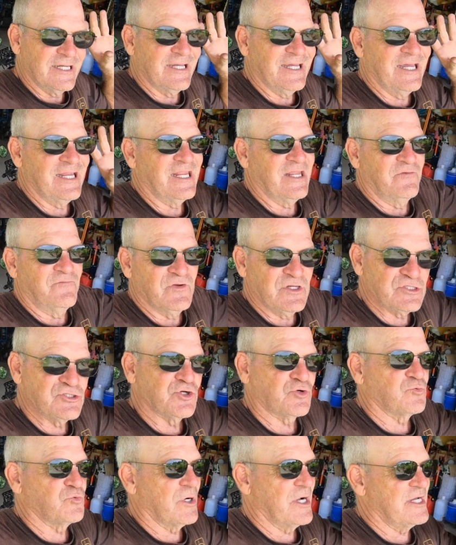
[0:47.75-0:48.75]

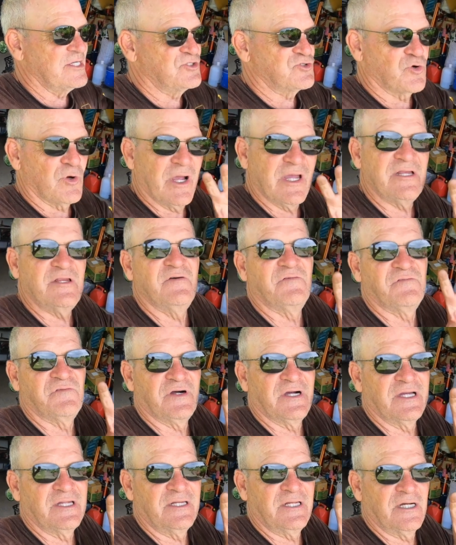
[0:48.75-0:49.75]
adventure ride, trying to
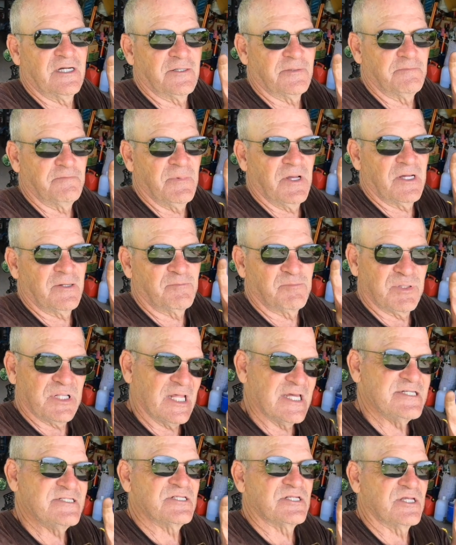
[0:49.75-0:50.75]
find a
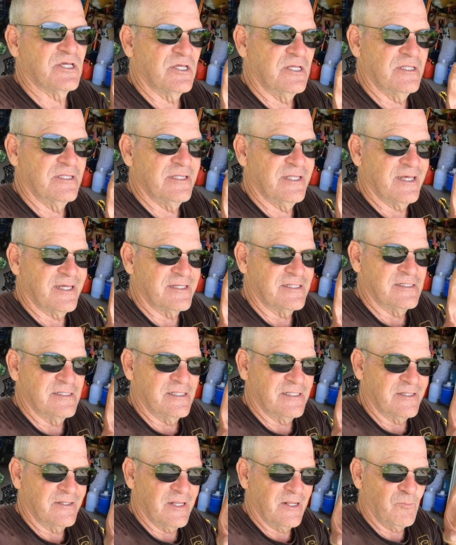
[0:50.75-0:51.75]
place that
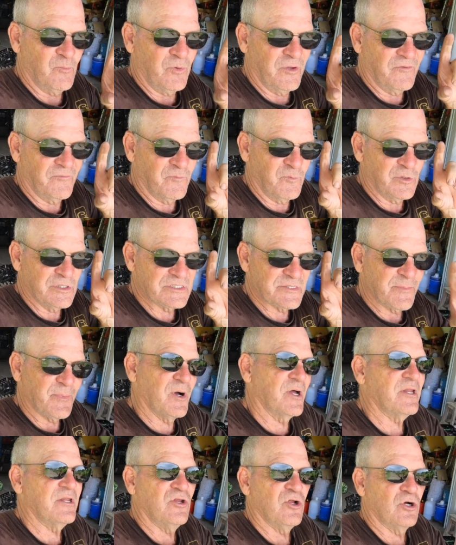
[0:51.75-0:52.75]
we
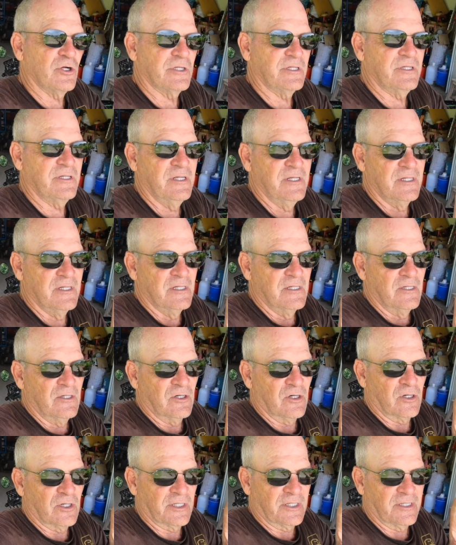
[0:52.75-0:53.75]
spotted on
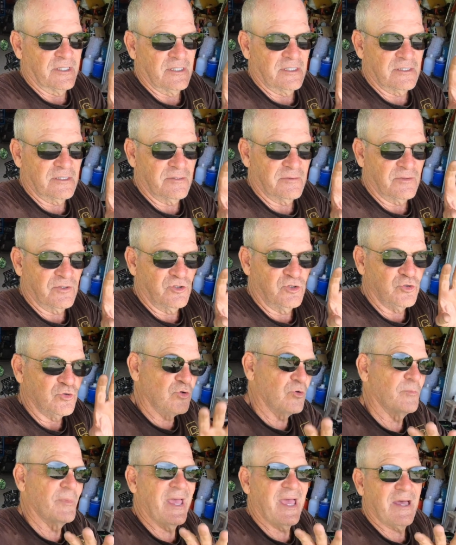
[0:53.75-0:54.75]

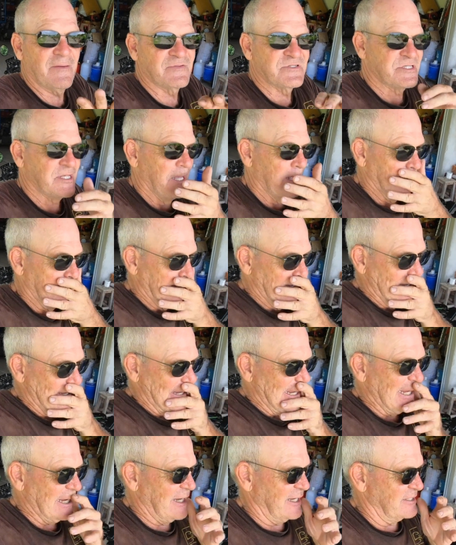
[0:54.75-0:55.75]
Google Maps,
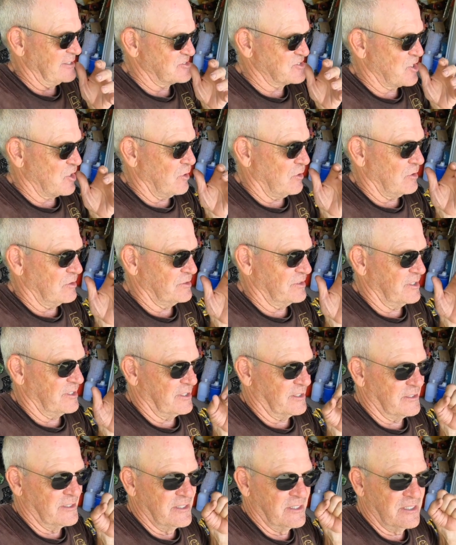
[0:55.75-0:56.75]
and it's called
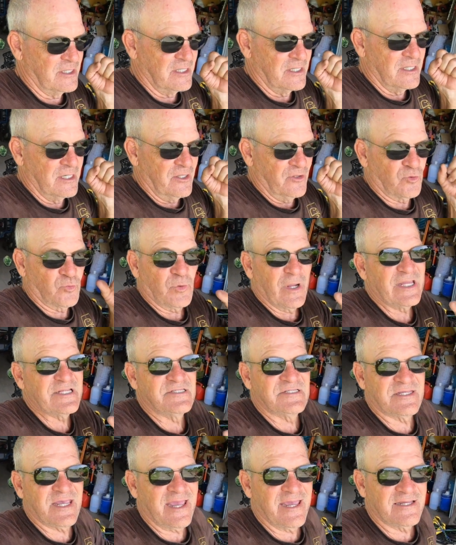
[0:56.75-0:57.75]
the Red
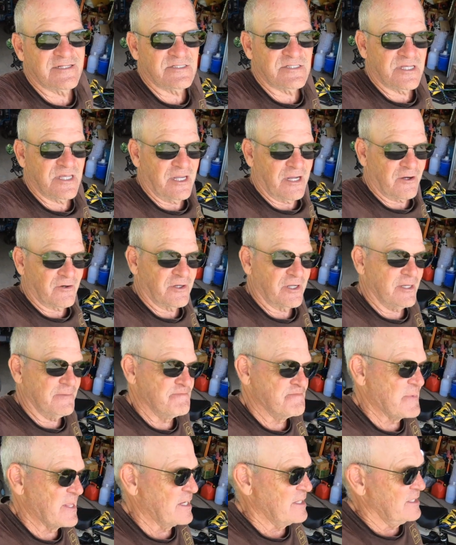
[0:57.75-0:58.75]
Sands area,
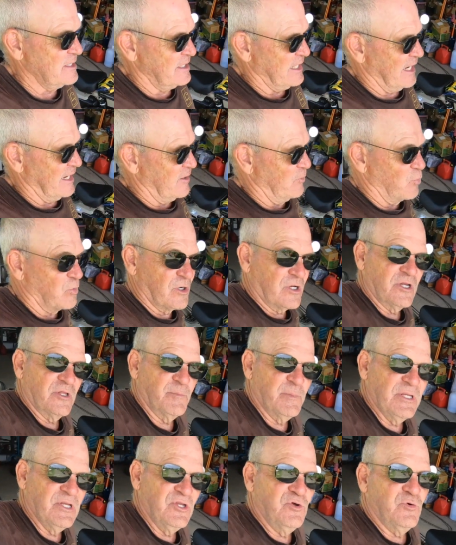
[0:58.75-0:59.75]
and we're going to
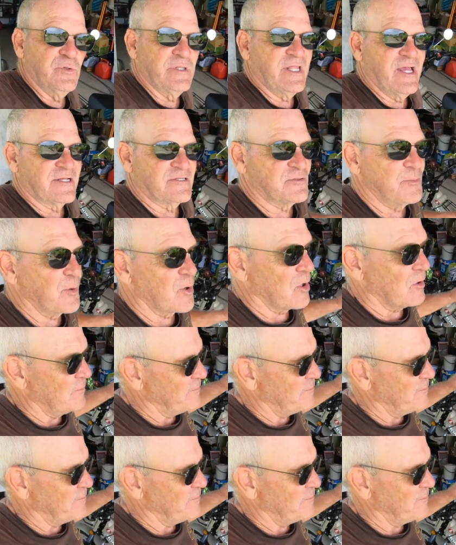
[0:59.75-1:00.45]
be doing that tomorrow.